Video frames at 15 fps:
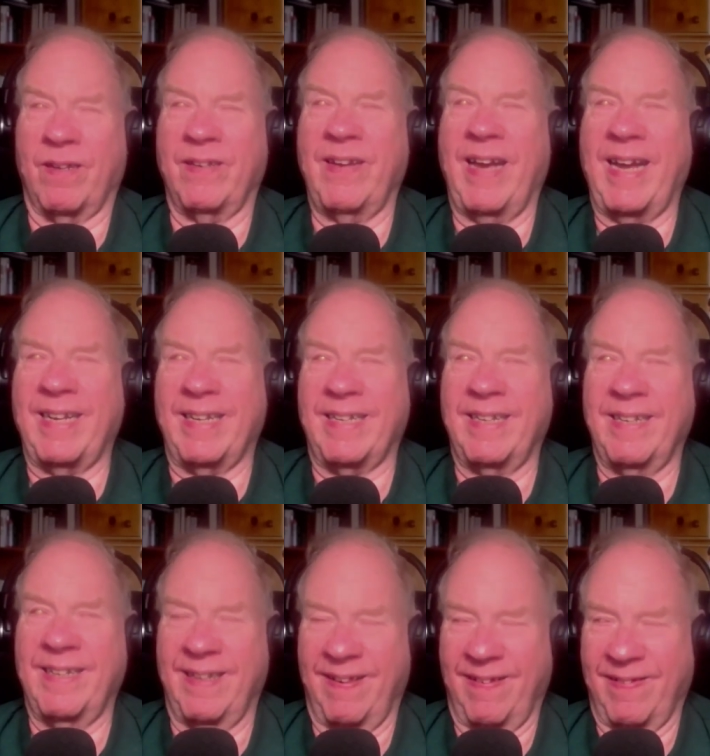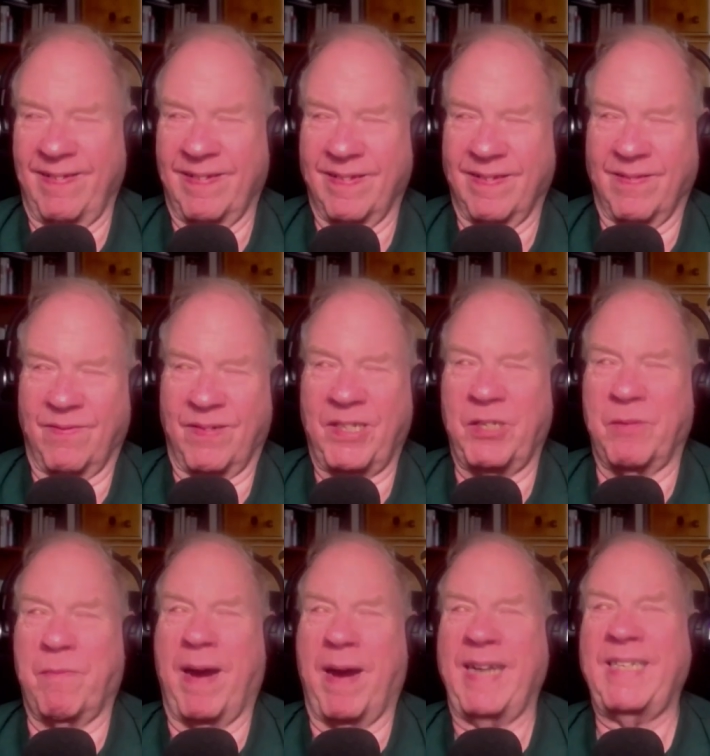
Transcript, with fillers: you headed? What's your oh,